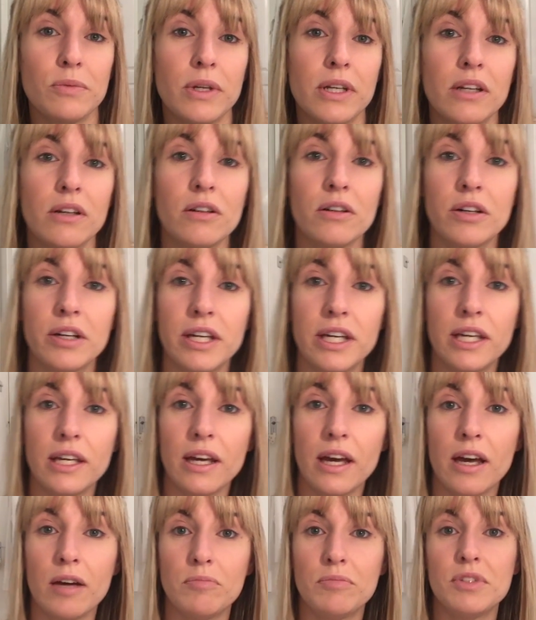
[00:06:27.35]
when I
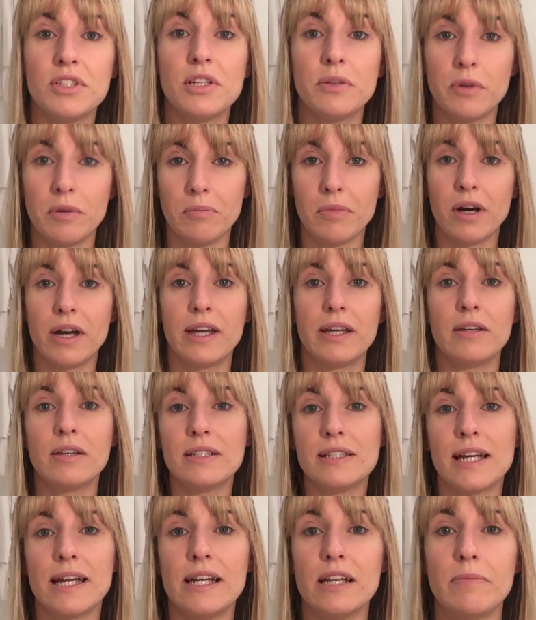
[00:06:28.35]
am doing my
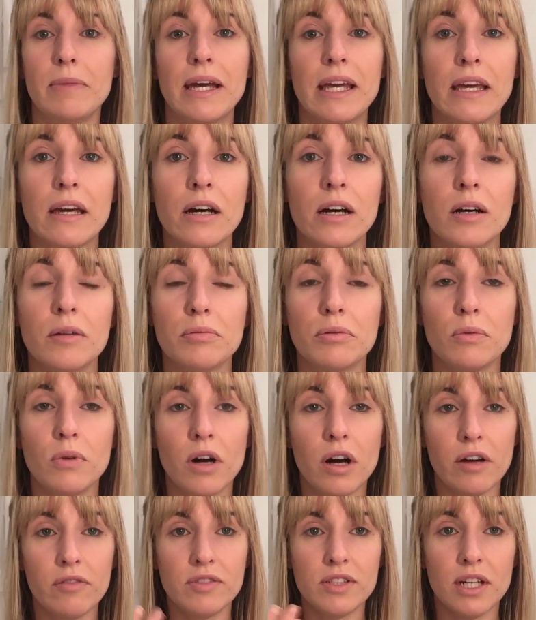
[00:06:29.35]
daily makeup, what
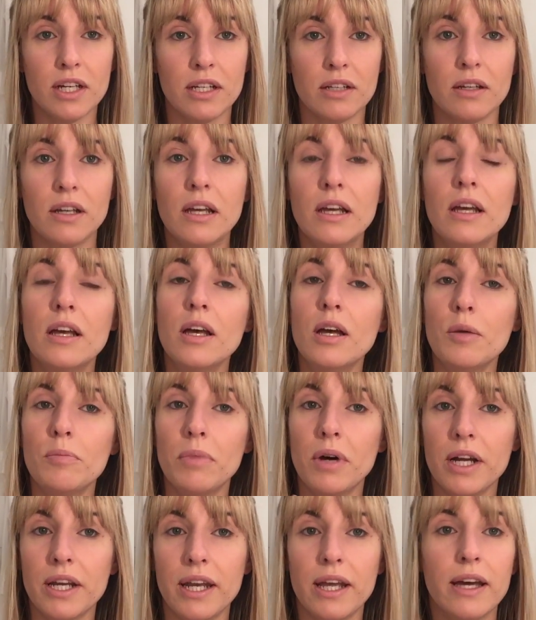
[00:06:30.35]
I've done
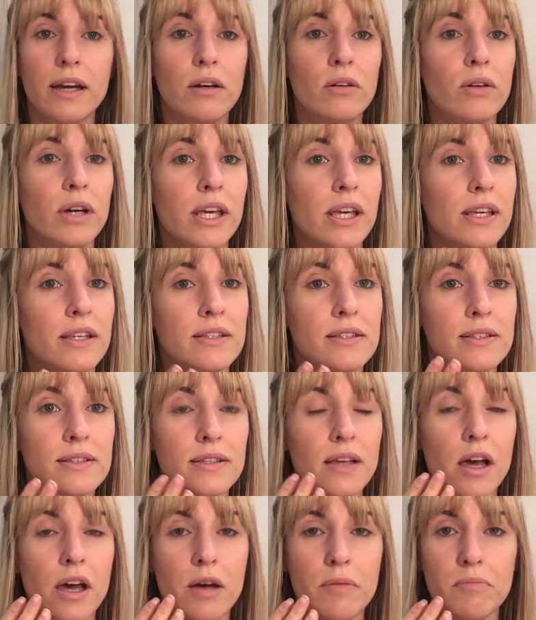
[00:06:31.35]
by now is
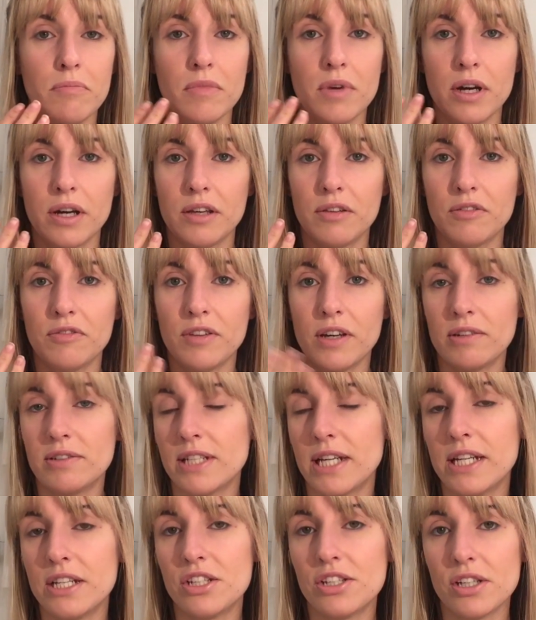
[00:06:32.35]
my
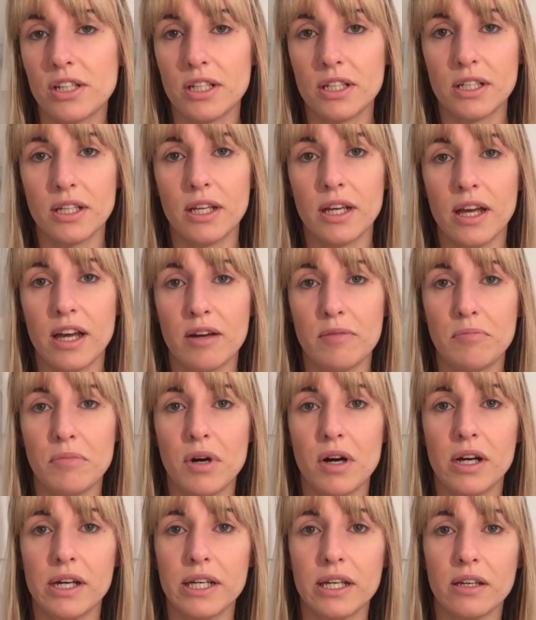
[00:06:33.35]
foundation and
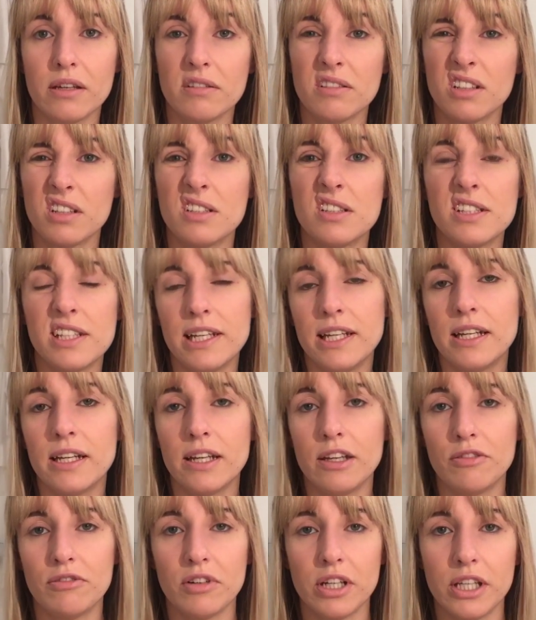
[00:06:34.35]
my concealer
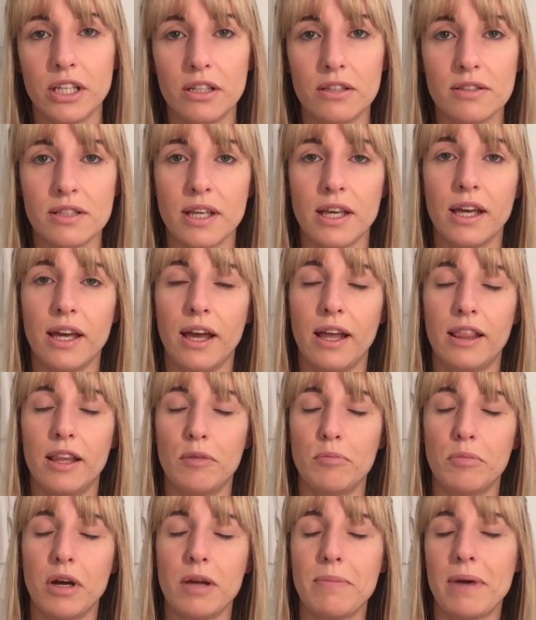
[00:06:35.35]
if I use it, and
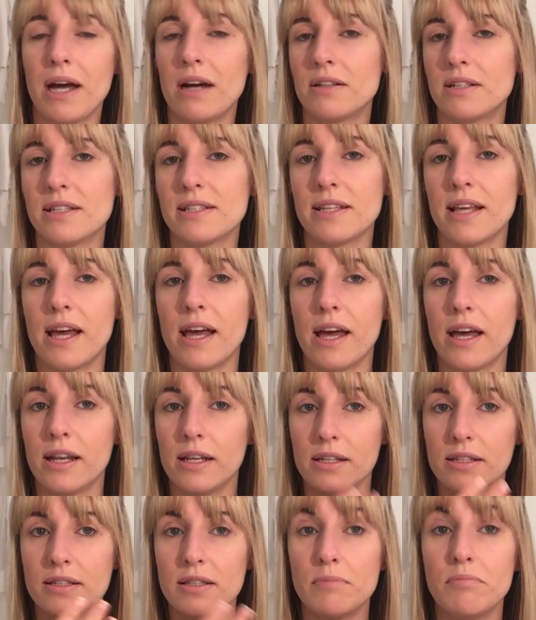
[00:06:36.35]
then my powder set
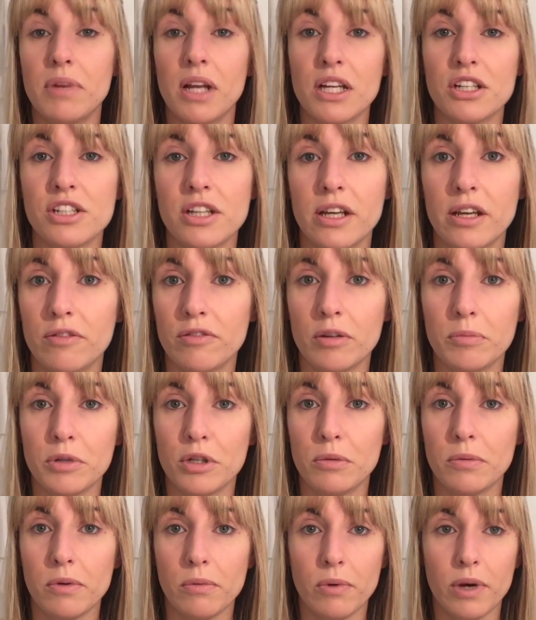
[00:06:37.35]
and some blusher if I'm
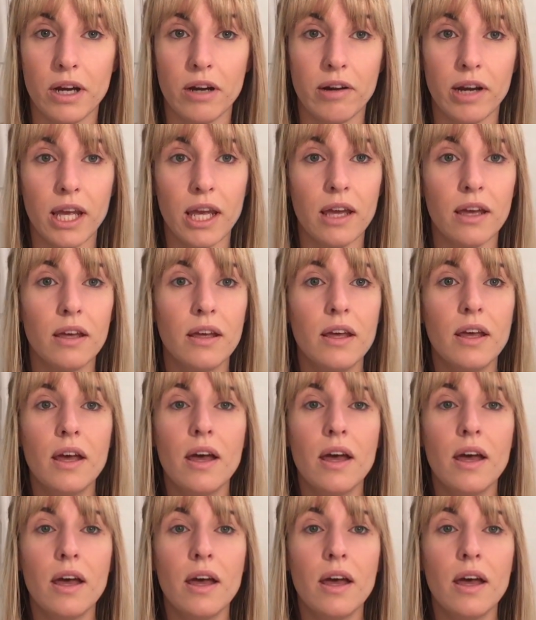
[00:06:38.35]
going to be wearing it.